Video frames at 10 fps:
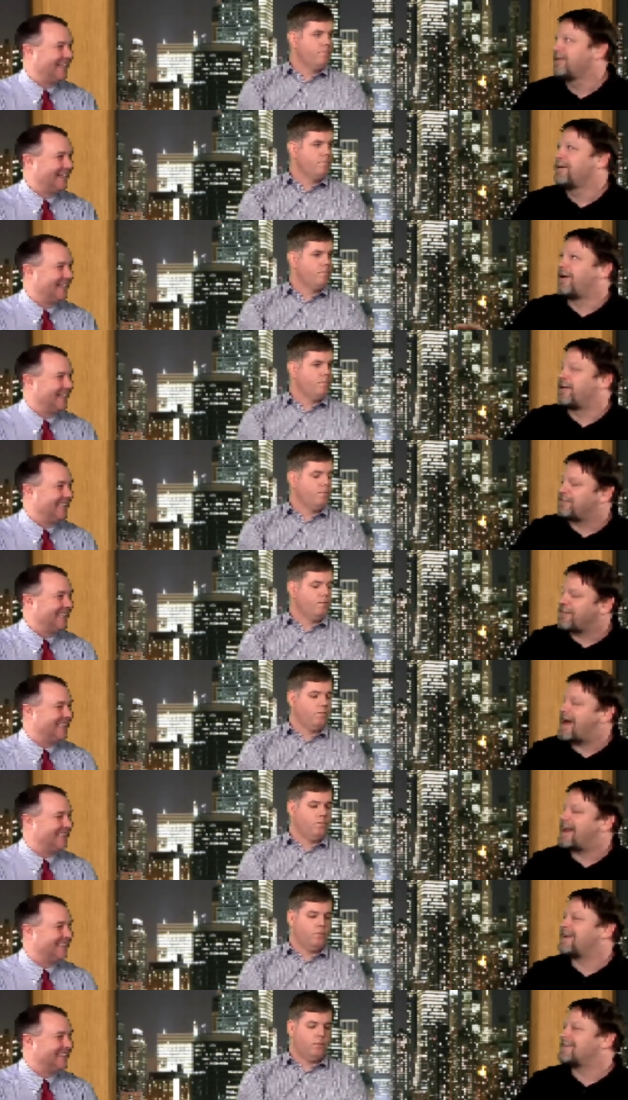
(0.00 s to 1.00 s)
Speaker 1: on
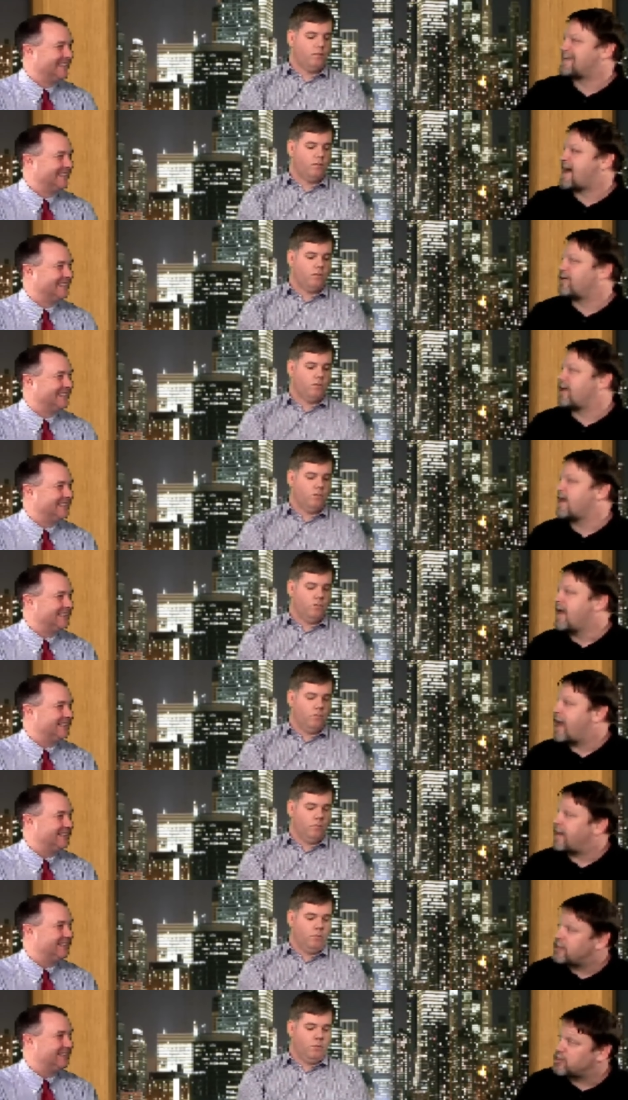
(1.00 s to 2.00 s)
Friday and Saturday, and
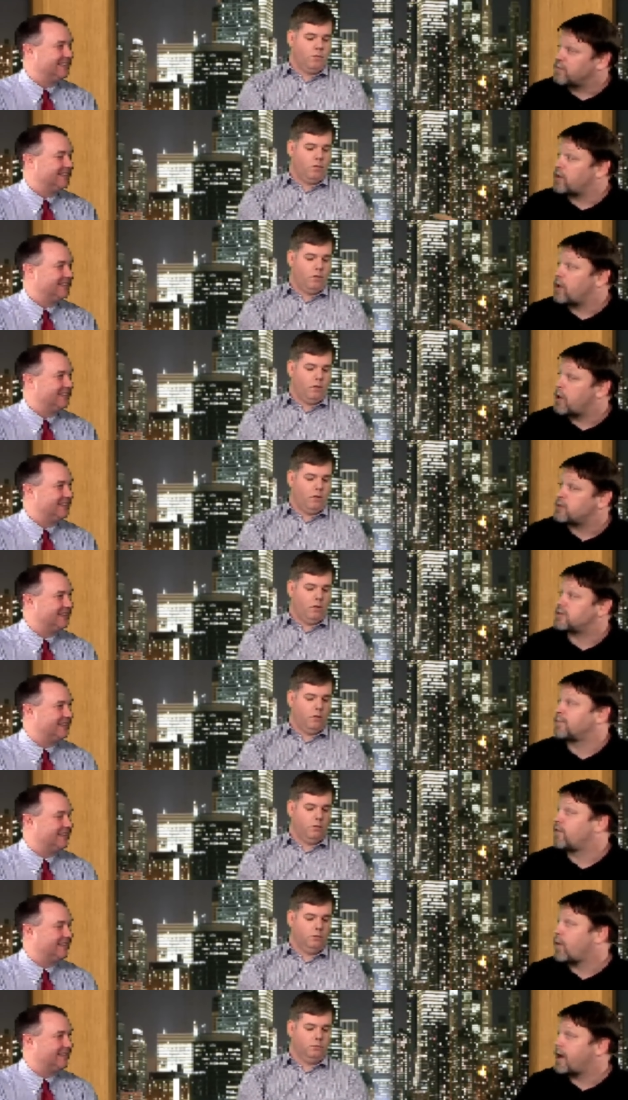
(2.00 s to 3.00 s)
Eastern View hosts the
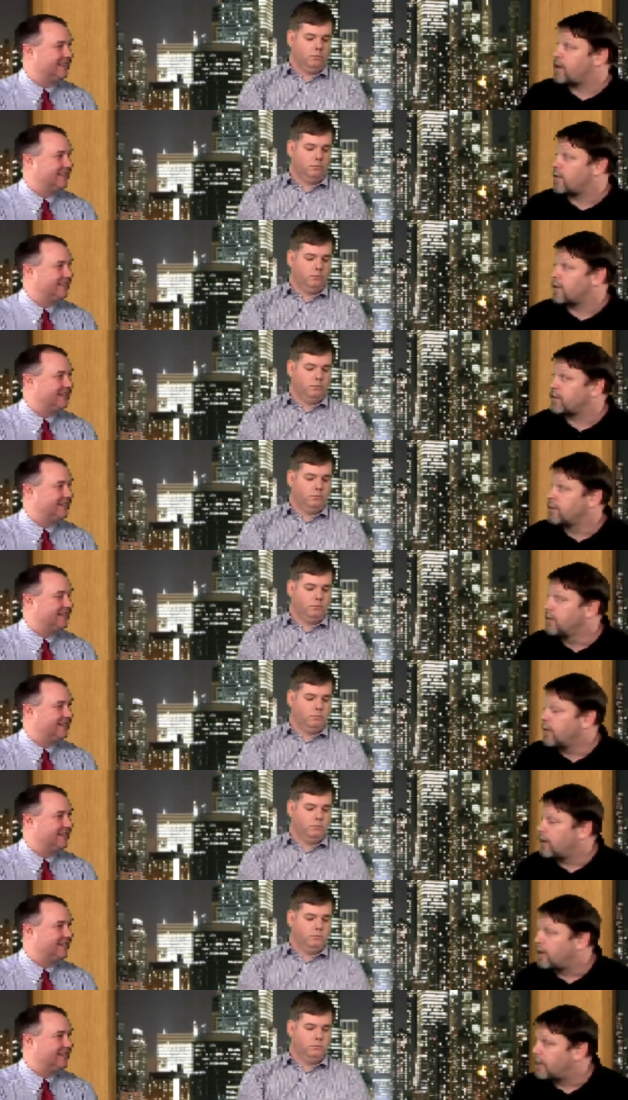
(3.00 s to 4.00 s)
4A North
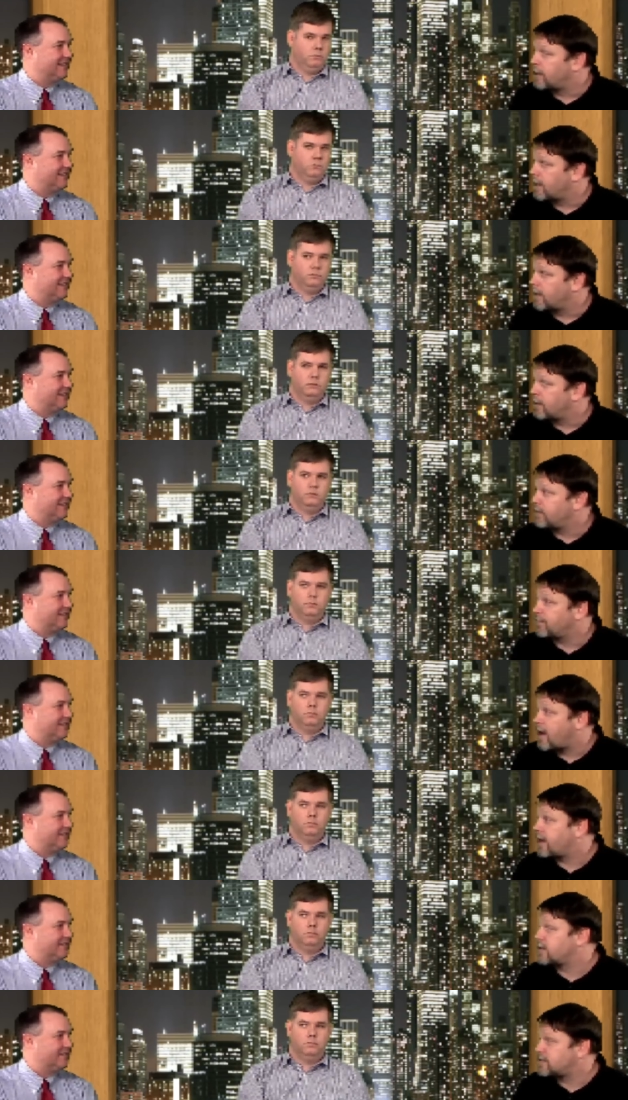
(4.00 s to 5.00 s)
on uh,
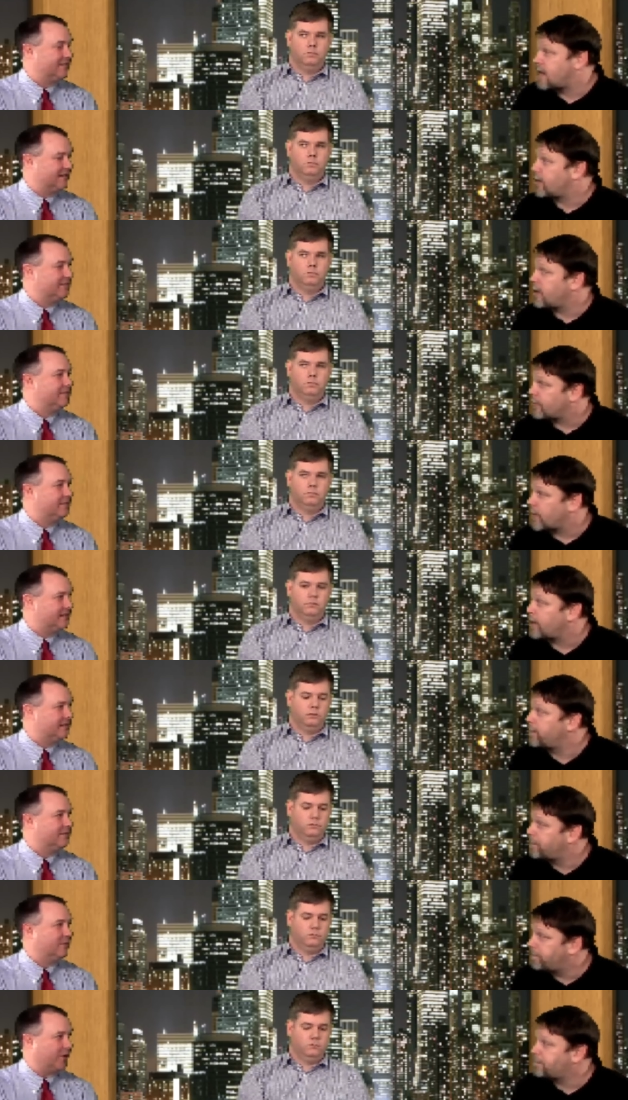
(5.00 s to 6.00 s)
Friday and Saturday as well.
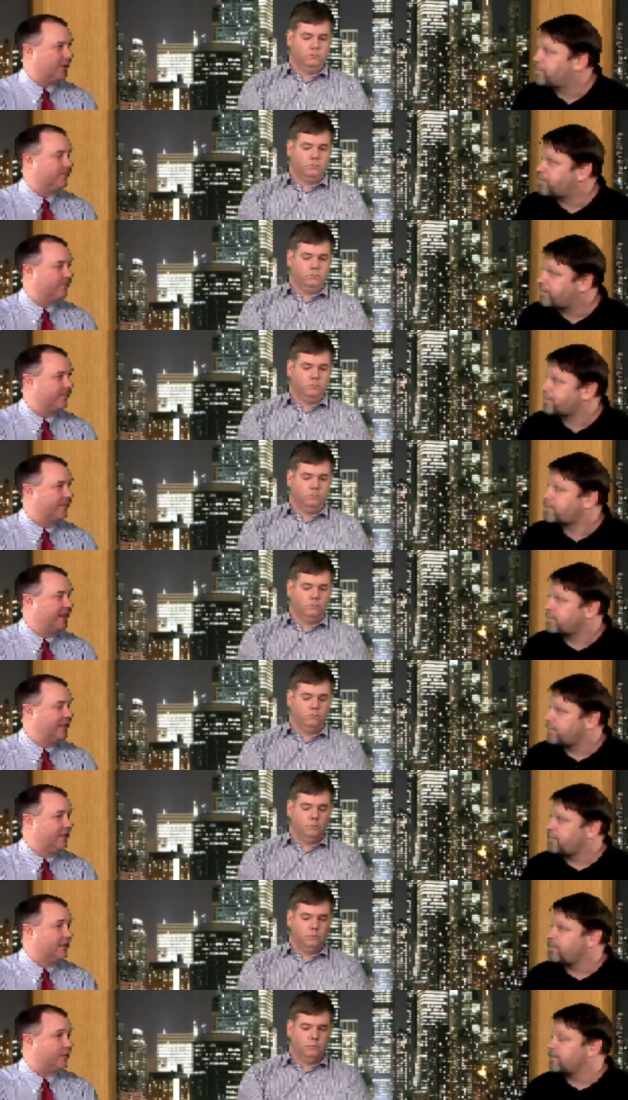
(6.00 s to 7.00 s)
Speaker 2: Okay.
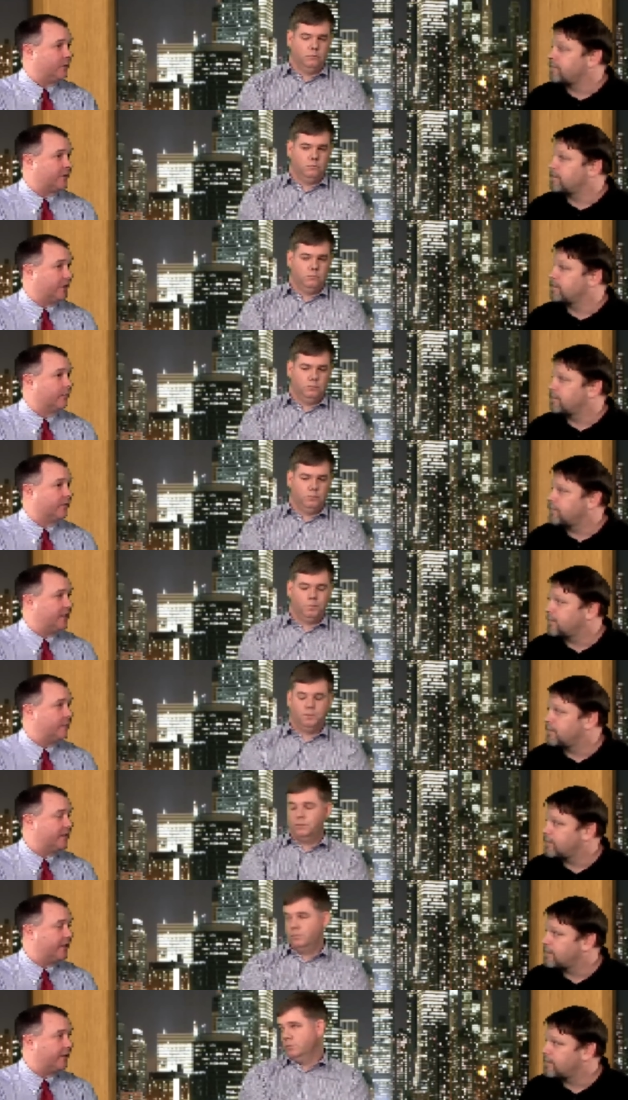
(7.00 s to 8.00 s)
So several teams in
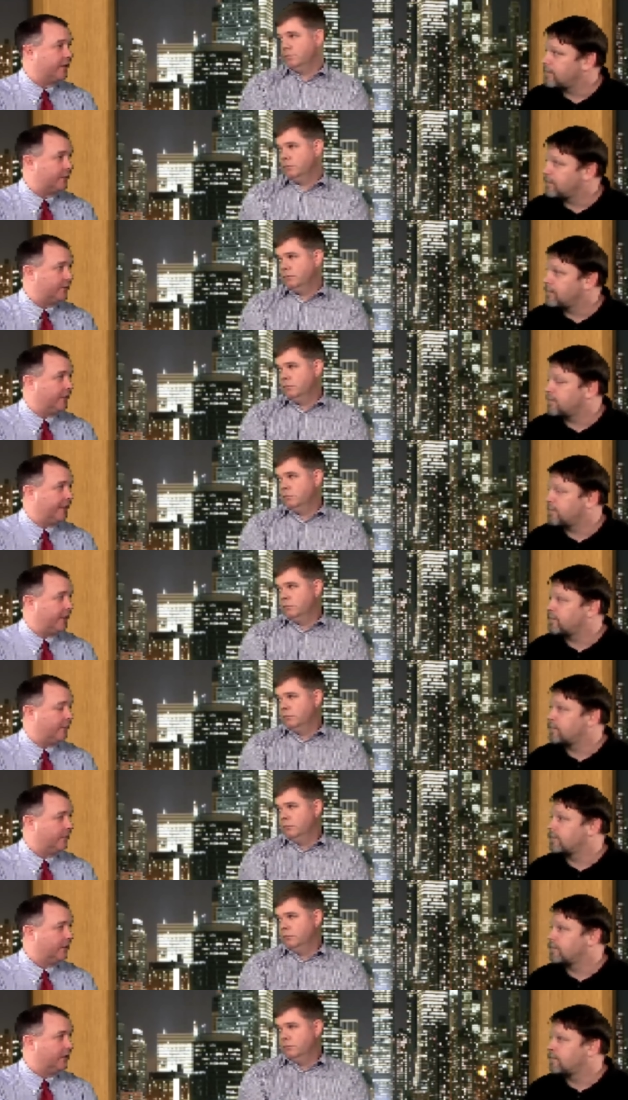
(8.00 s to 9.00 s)
the area still
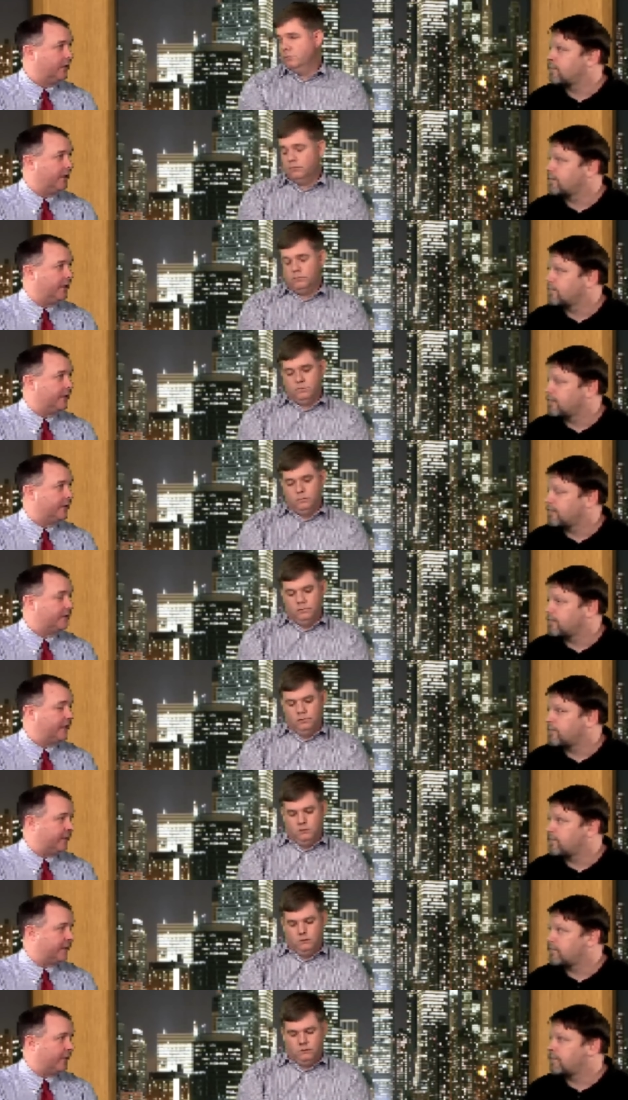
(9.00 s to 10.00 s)
have uh,
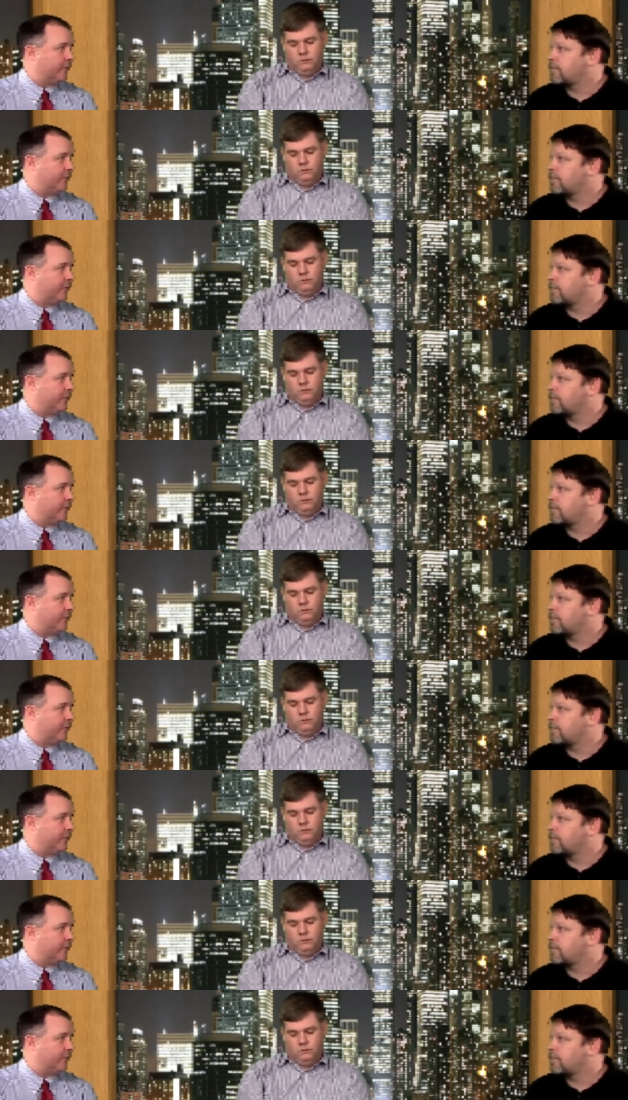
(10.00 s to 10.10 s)
state titles,